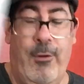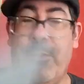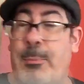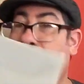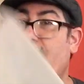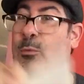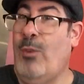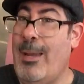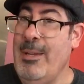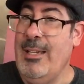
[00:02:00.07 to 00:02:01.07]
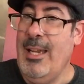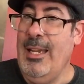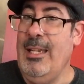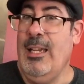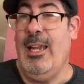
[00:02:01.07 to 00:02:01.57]
First Prince Robin
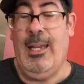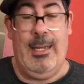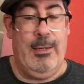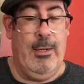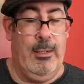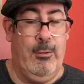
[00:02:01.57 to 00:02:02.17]
King, and a